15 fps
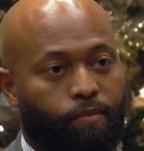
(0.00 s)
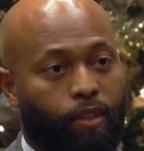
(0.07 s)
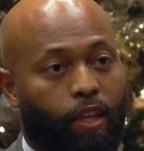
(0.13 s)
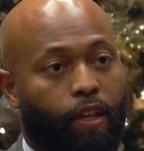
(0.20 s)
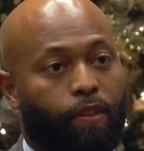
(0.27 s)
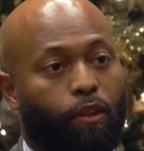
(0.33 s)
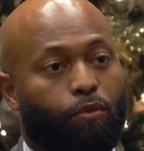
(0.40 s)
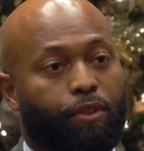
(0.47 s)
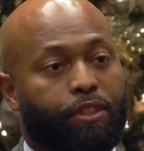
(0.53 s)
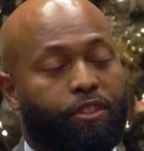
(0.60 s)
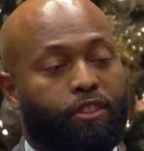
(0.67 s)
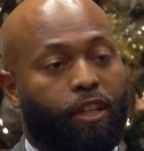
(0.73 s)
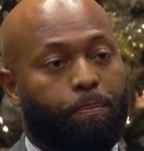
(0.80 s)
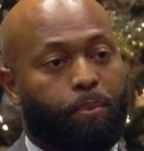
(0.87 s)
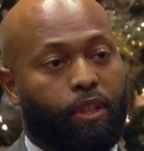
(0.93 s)
and the
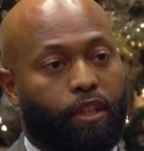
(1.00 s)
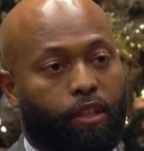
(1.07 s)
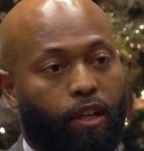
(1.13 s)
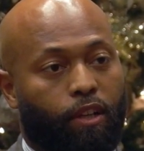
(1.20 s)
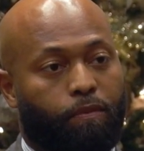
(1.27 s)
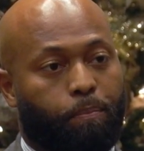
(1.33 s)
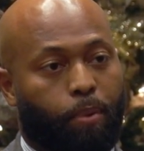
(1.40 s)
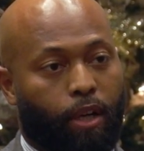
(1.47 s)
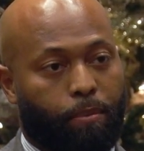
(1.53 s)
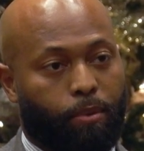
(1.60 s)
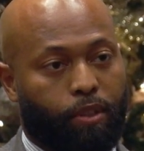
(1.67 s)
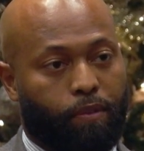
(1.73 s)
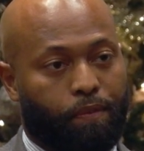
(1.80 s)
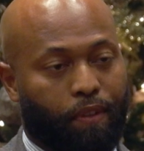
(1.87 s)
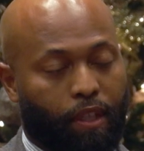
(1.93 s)
recipient of public
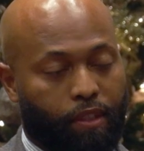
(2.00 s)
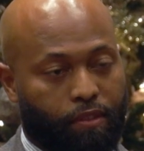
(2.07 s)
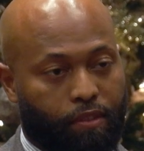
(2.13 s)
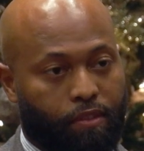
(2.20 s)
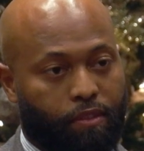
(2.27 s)
funds